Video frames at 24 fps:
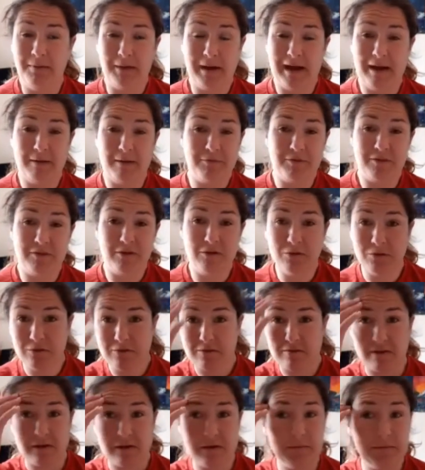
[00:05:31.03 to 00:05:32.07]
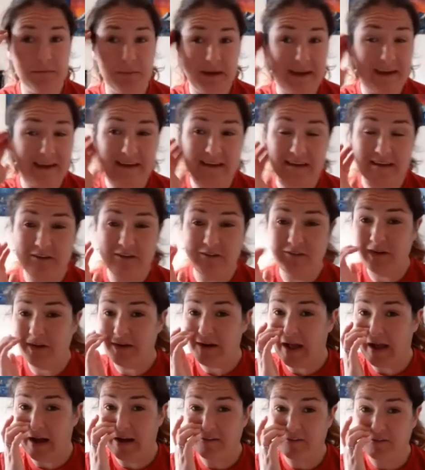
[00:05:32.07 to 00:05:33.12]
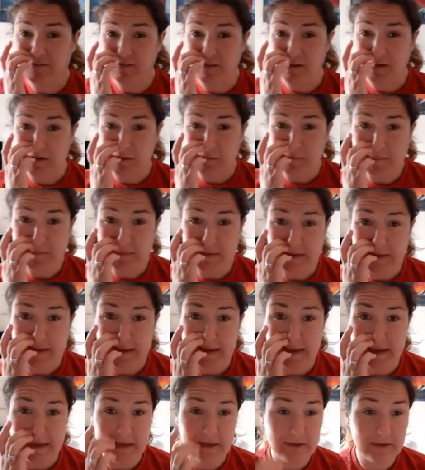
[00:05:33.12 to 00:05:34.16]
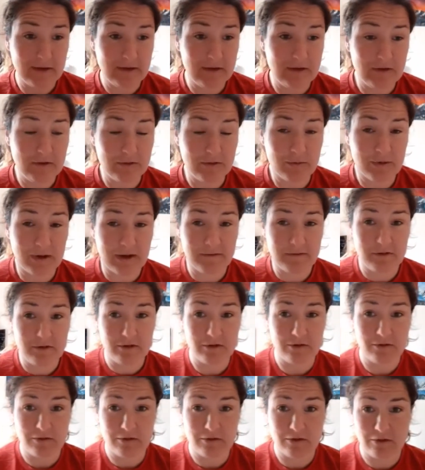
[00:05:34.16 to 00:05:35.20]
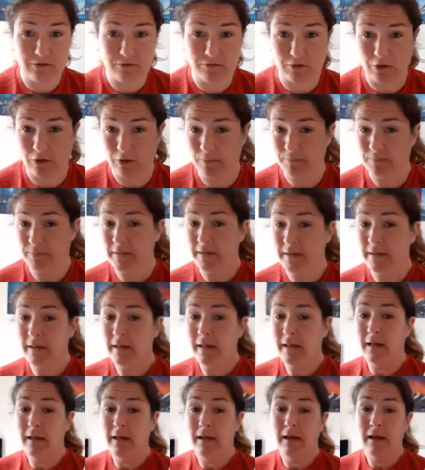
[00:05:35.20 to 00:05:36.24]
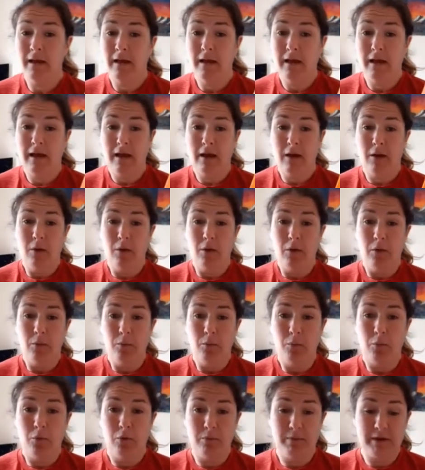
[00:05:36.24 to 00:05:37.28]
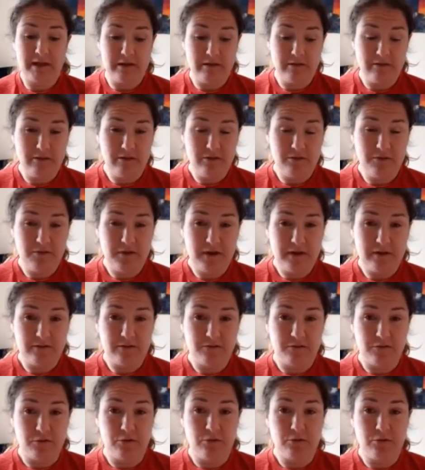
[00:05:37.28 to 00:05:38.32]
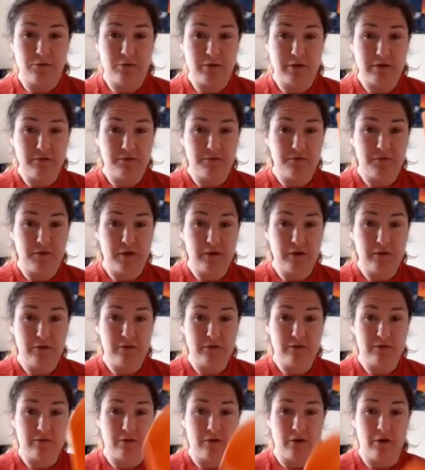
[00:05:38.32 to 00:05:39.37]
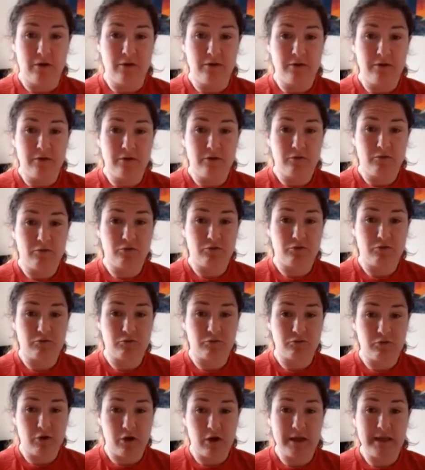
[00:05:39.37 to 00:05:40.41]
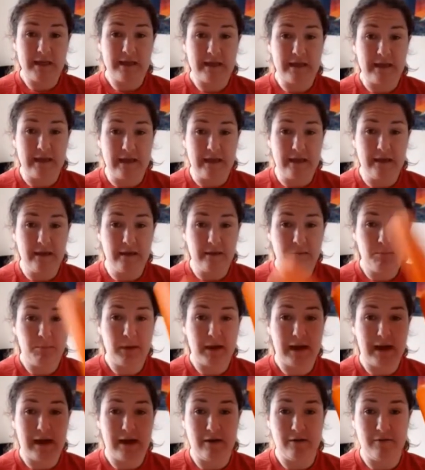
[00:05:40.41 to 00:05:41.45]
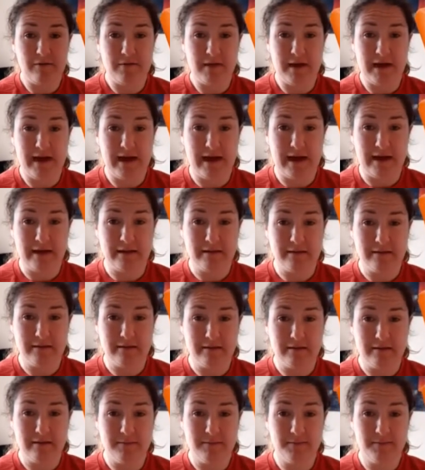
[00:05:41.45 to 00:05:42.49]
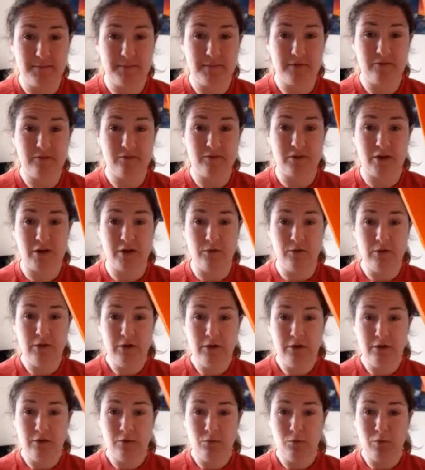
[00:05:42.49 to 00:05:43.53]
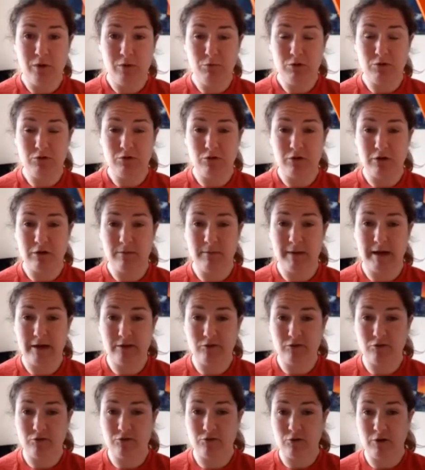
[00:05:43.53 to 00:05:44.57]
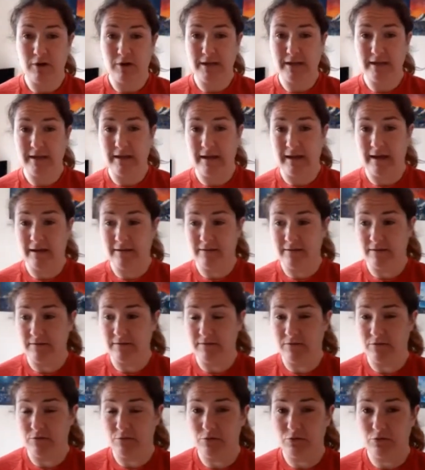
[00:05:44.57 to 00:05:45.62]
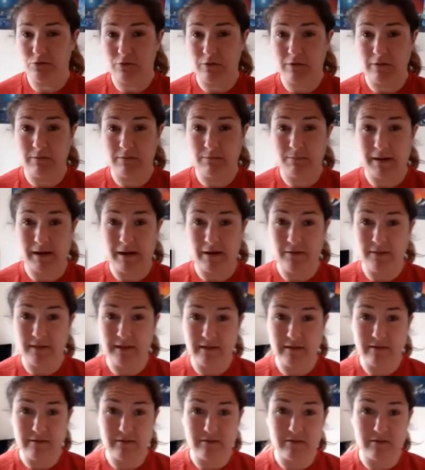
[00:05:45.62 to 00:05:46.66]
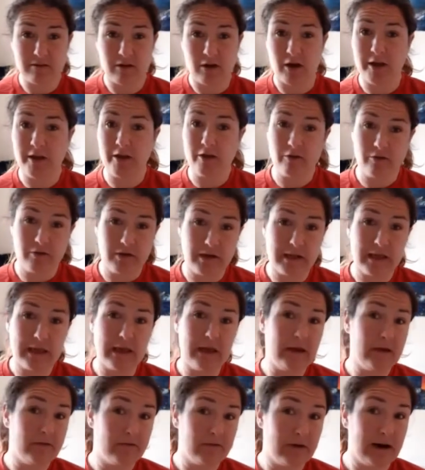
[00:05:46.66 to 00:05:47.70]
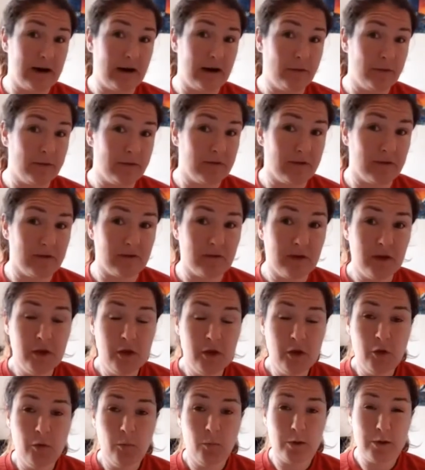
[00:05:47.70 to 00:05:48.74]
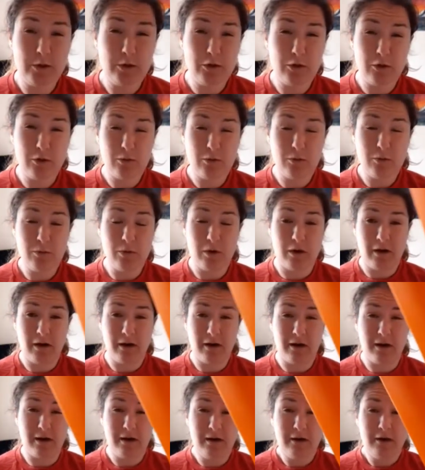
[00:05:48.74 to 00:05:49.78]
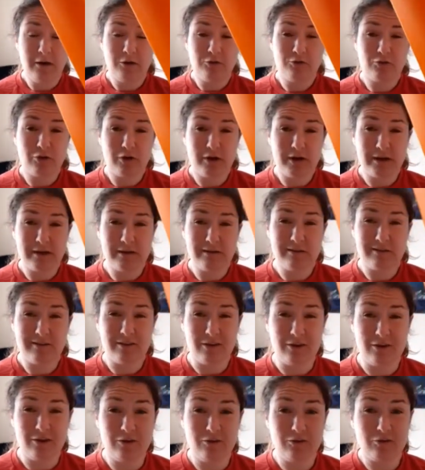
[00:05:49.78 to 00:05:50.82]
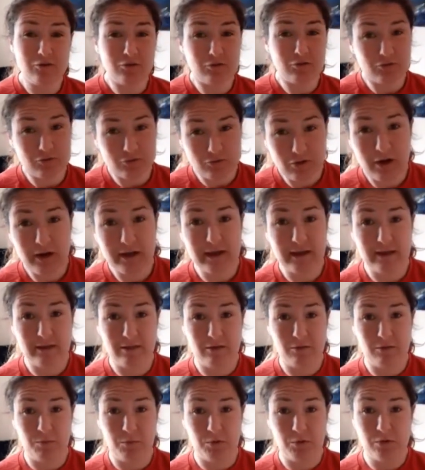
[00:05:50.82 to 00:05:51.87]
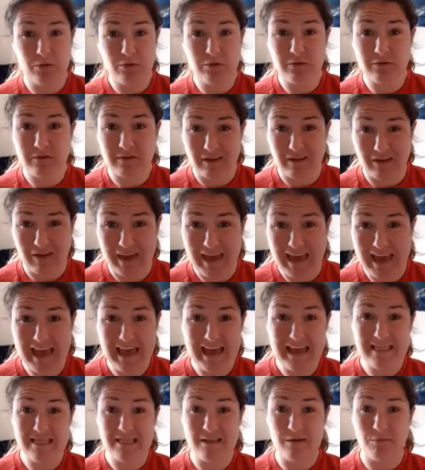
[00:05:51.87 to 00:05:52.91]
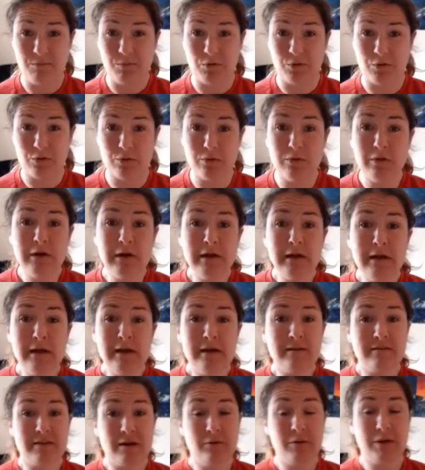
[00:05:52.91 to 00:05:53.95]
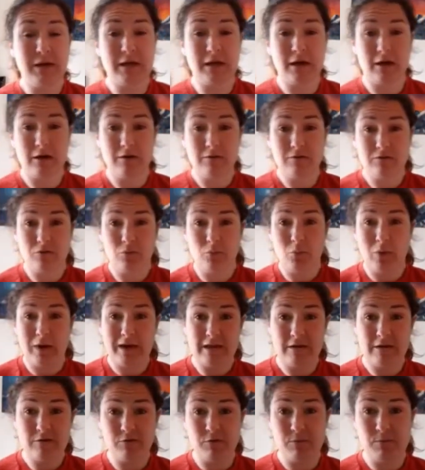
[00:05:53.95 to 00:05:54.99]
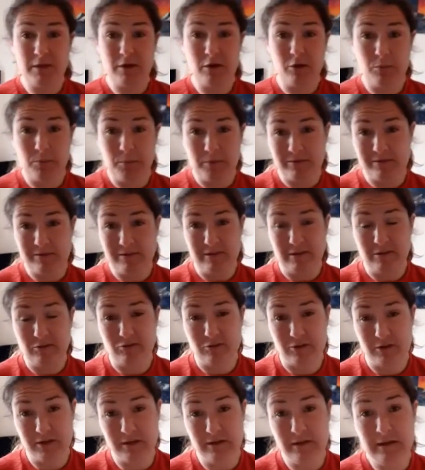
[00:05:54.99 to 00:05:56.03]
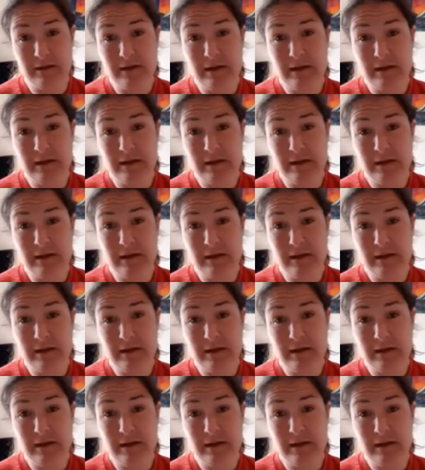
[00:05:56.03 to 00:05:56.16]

absolutely awesome, but it, you don't have to. Okay, you can use whatever you, you've got. What we're going to do first of all is we're going to focus on striking but out of the hand. So when we're talking about striking activities, we're talking about things like cricket, rounders, where you are trying to strike the ball, so hit the ball, so it goes away from the opposition